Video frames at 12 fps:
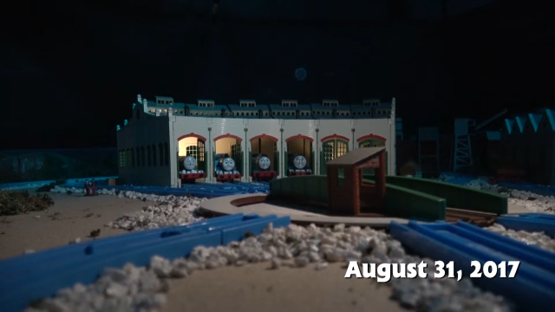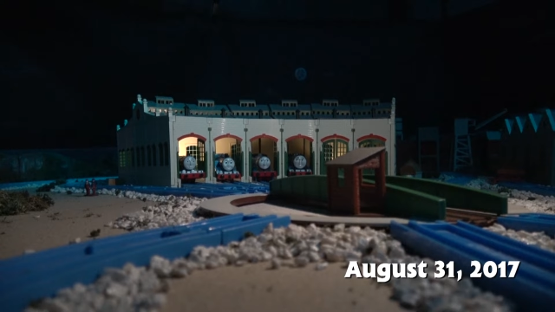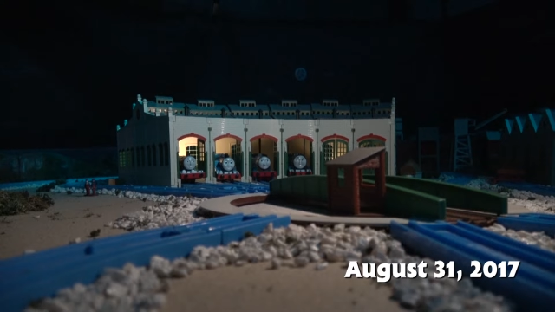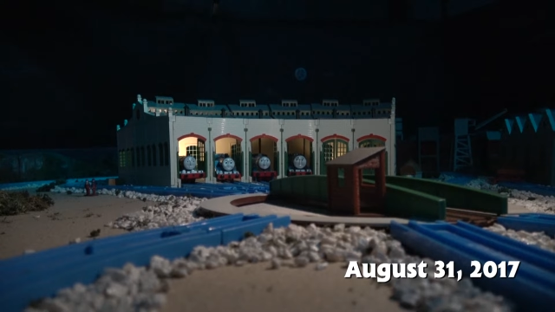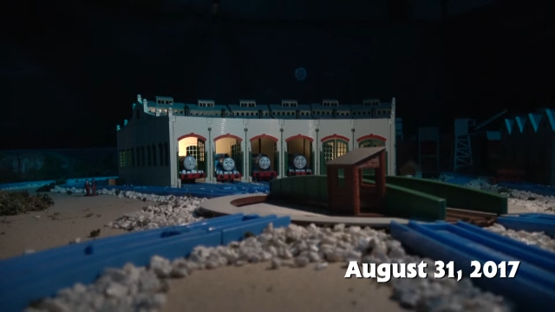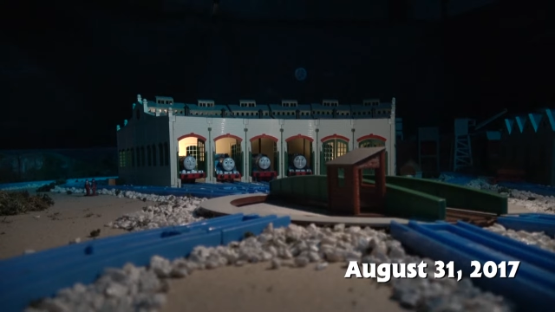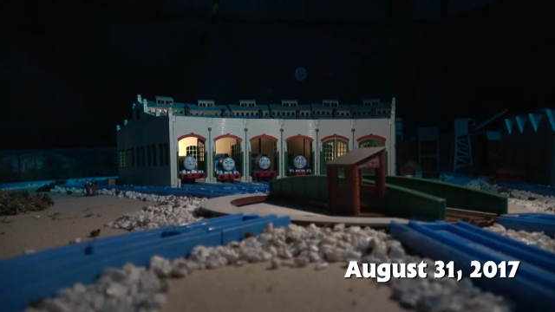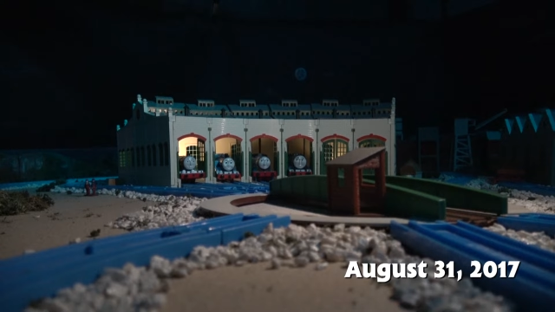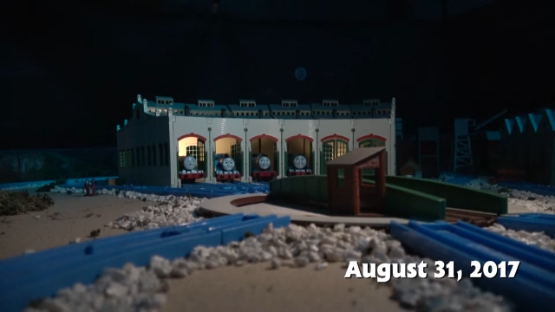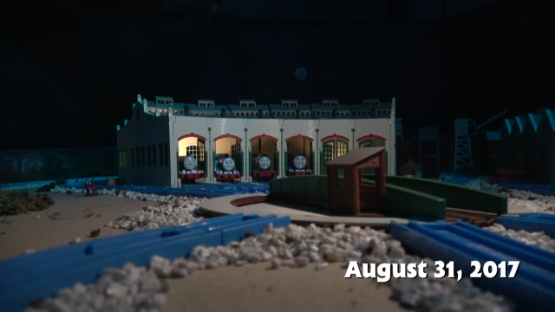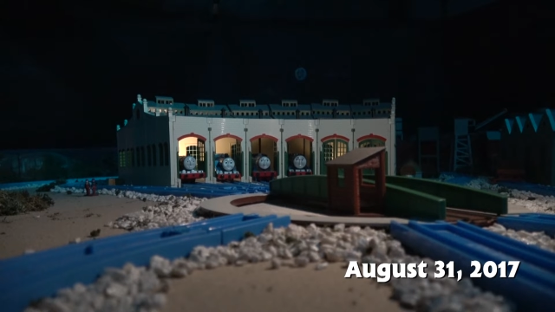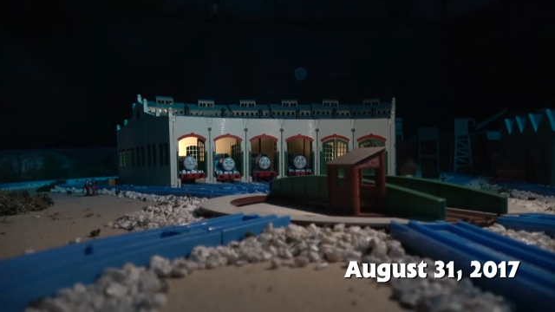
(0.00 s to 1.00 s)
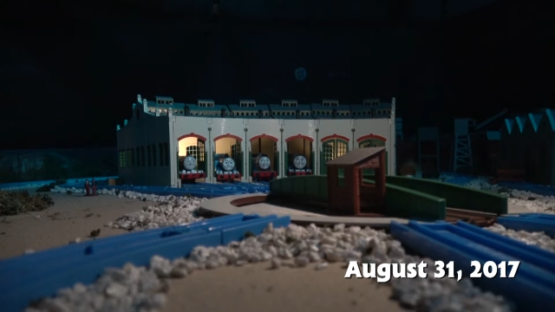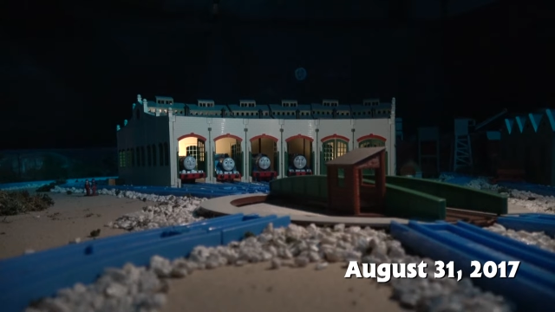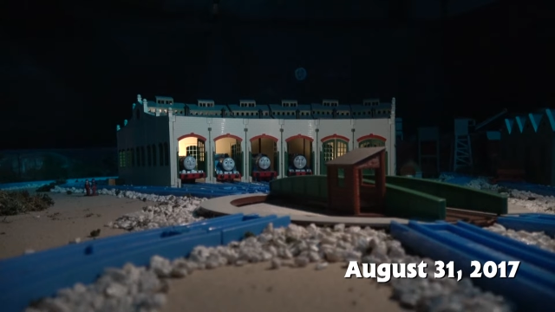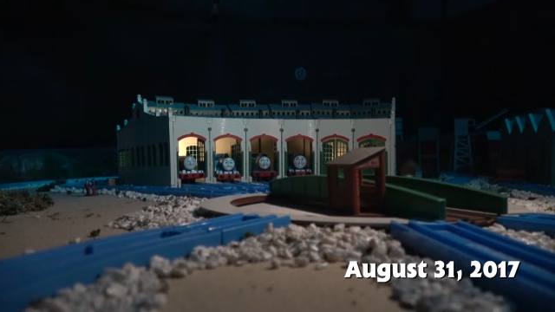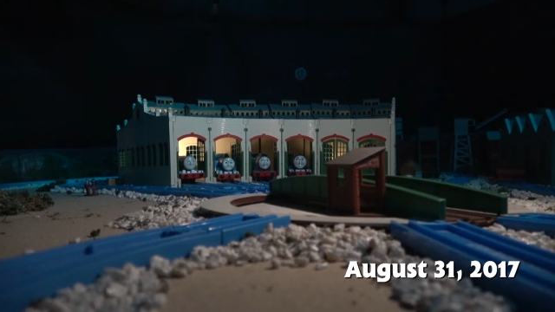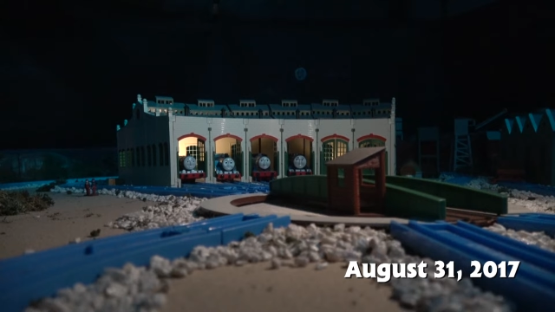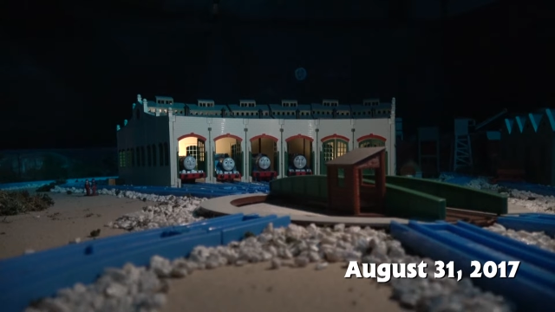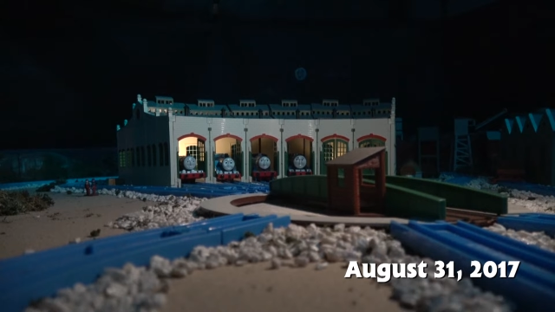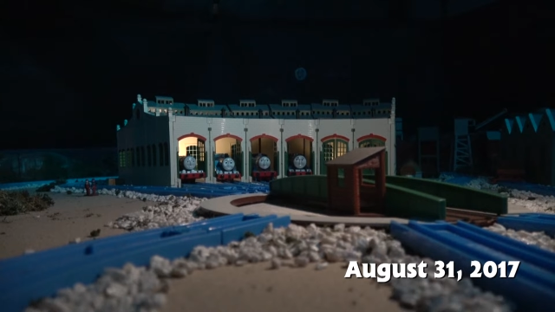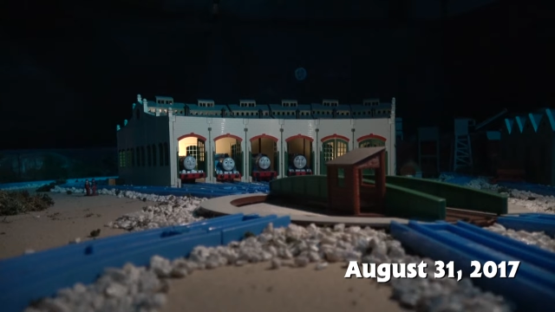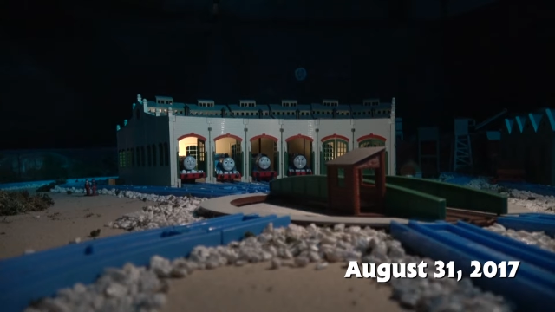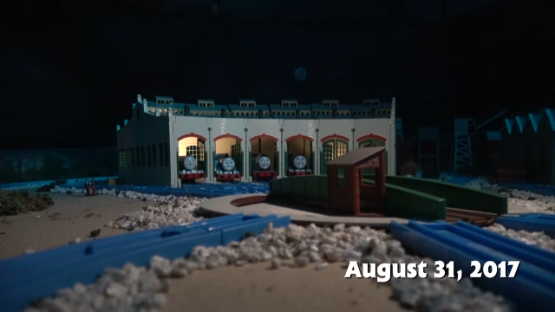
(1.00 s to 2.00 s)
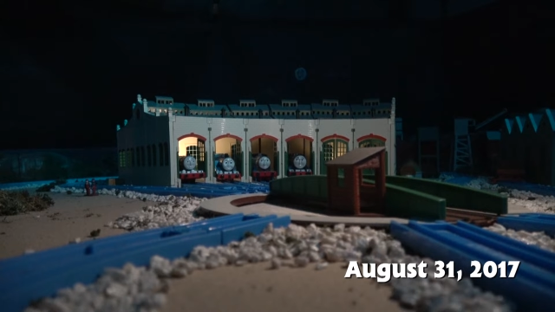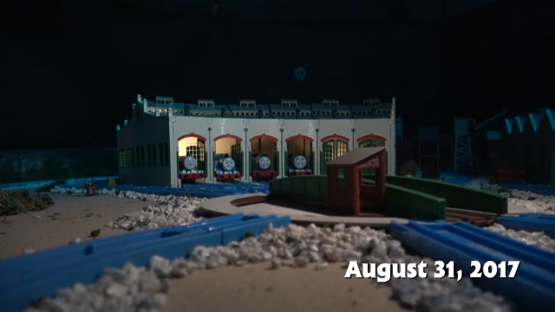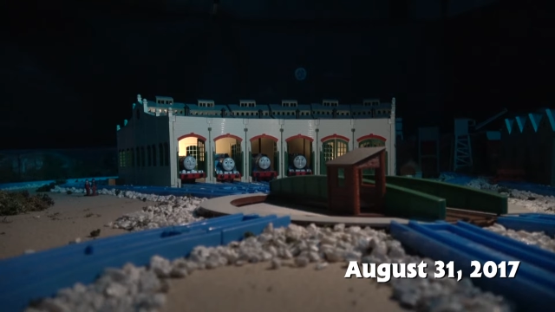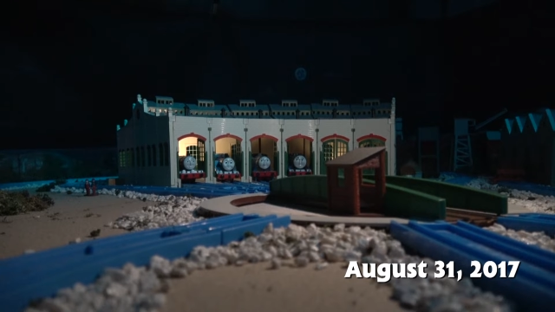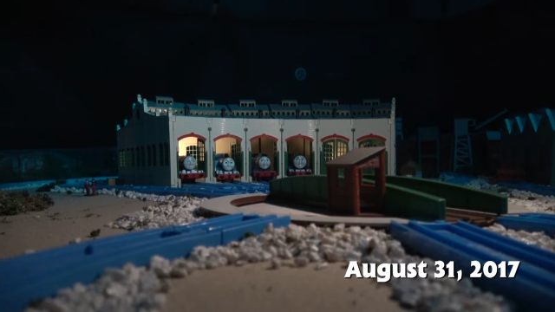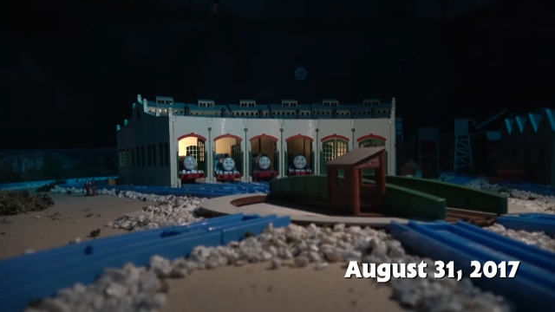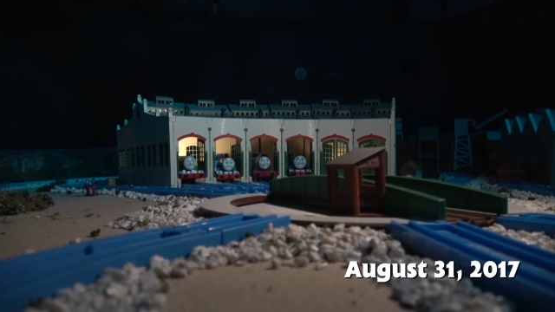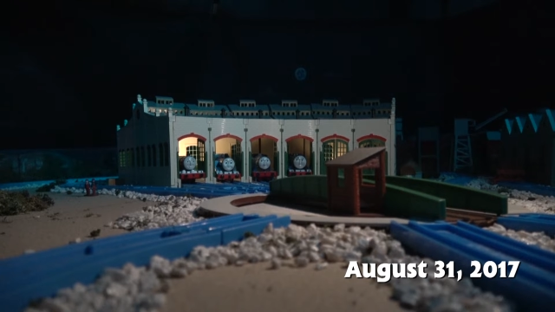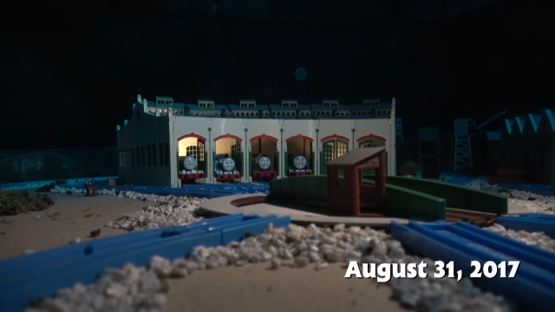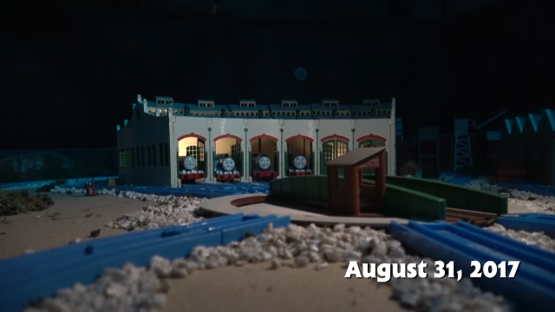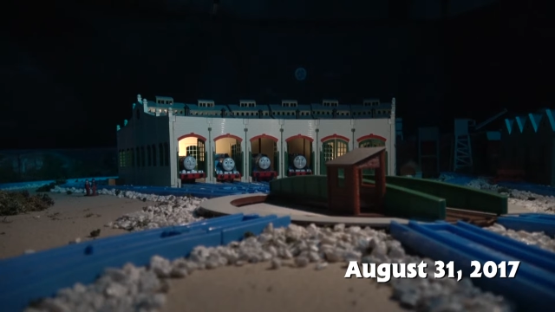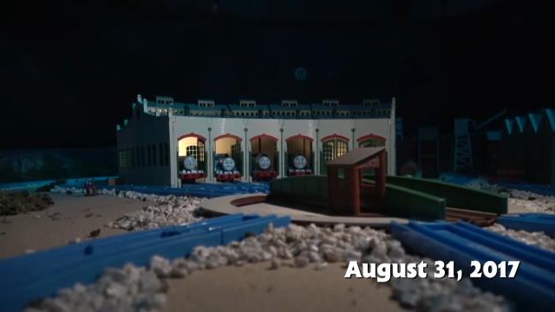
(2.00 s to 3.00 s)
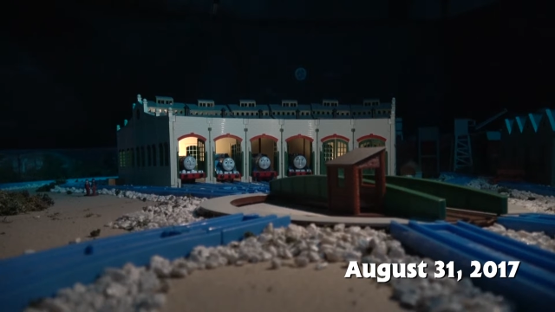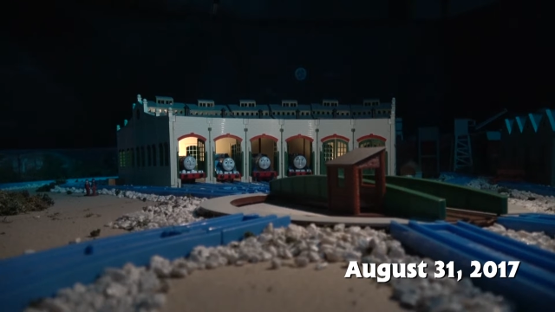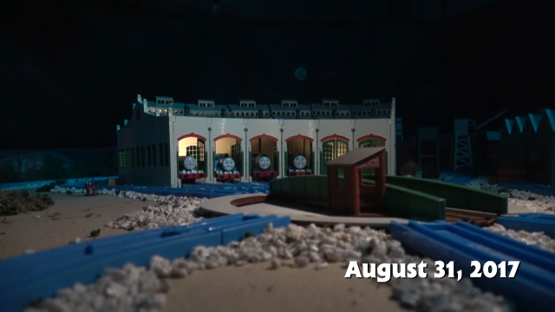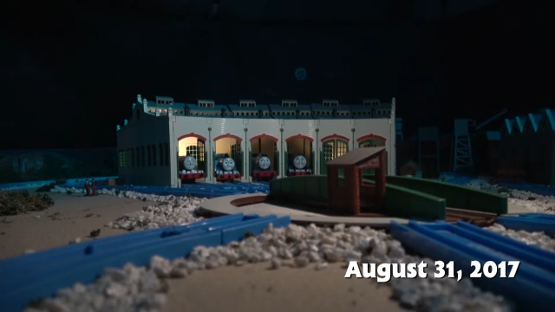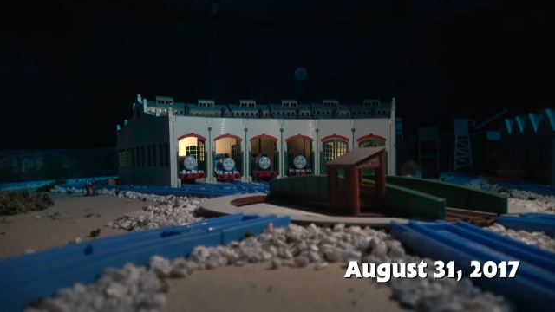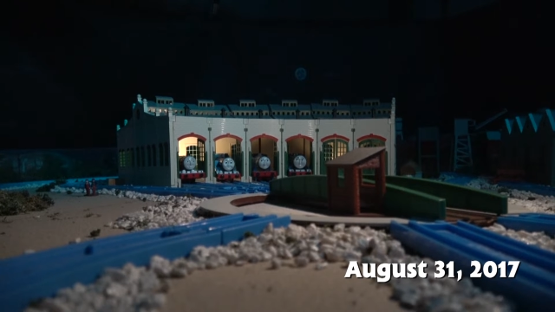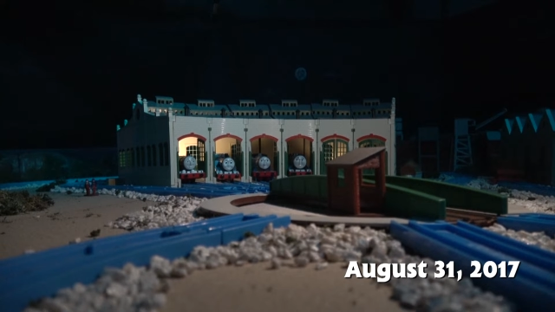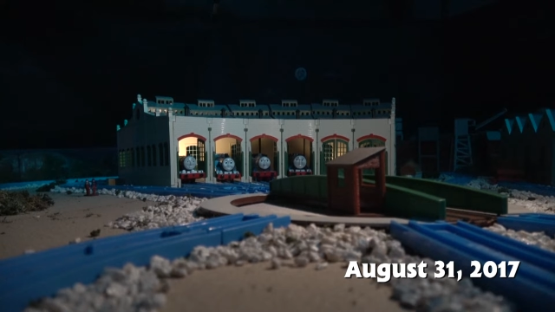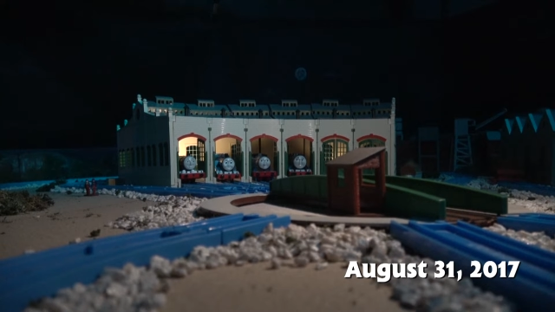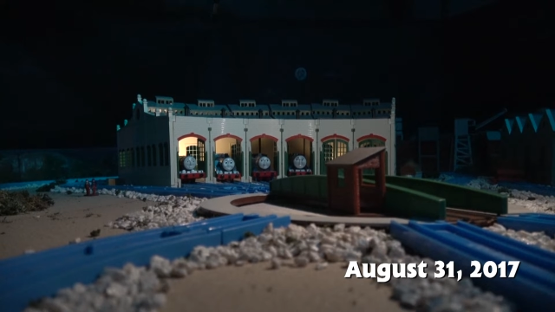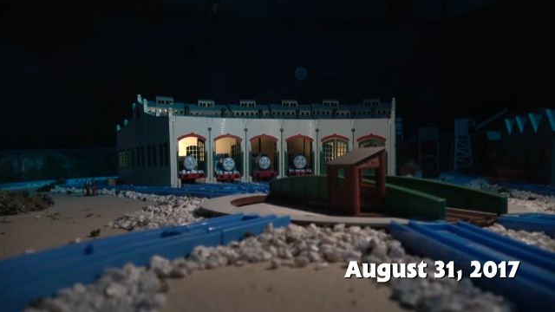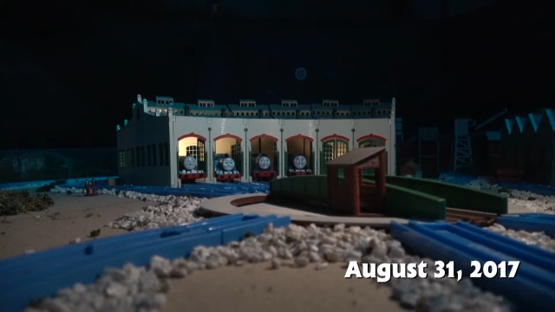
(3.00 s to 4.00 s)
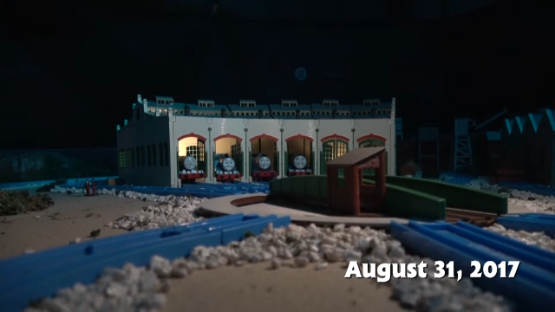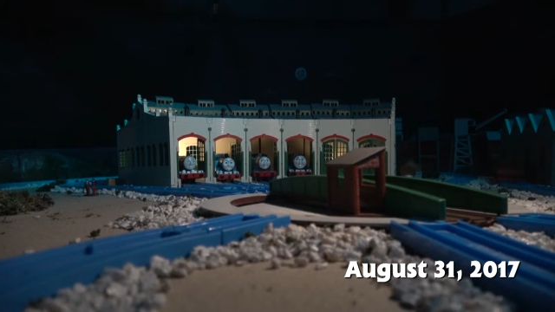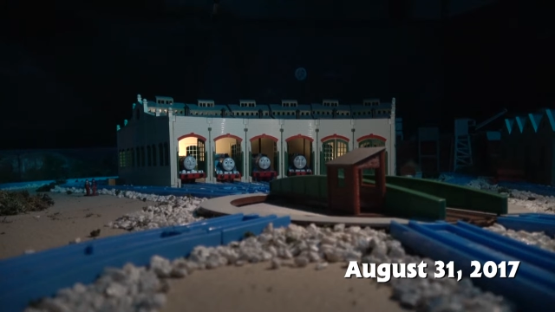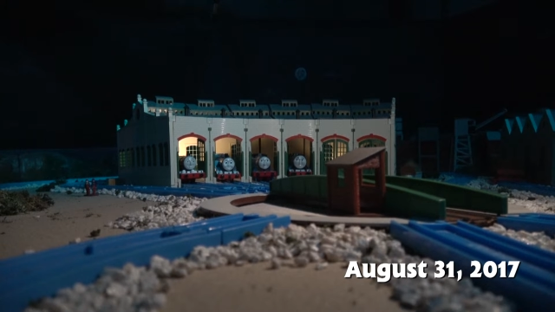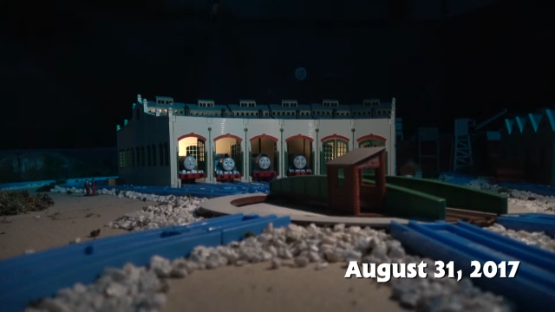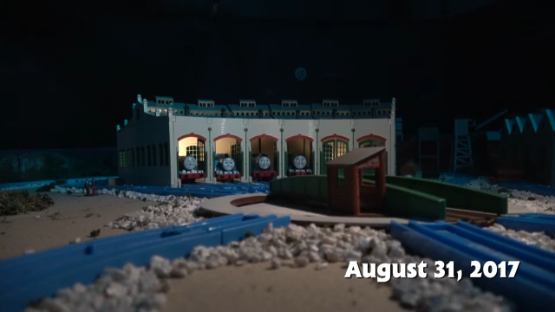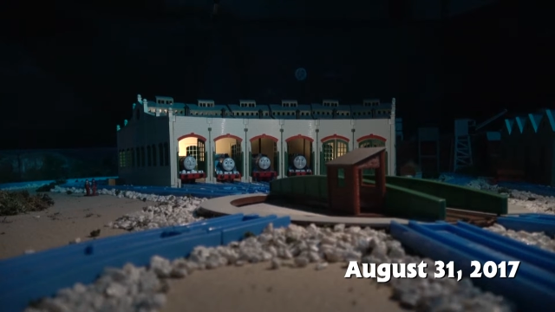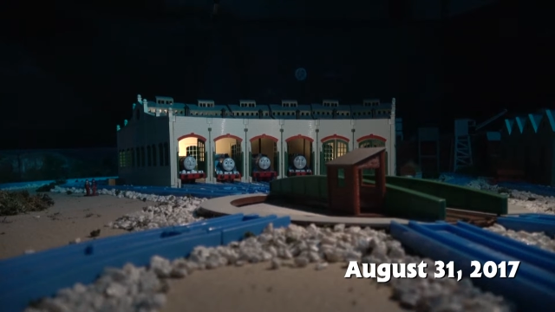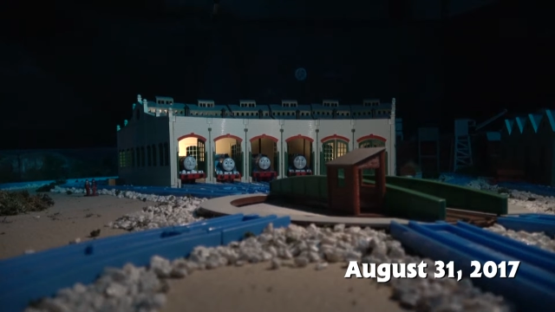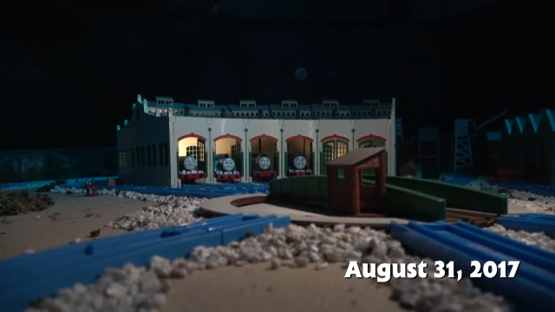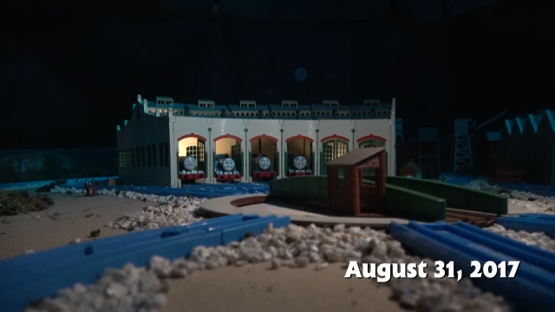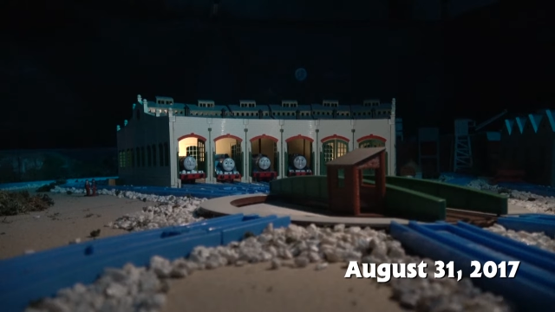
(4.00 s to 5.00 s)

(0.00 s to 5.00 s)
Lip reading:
No face is visible, so there are no lips to read.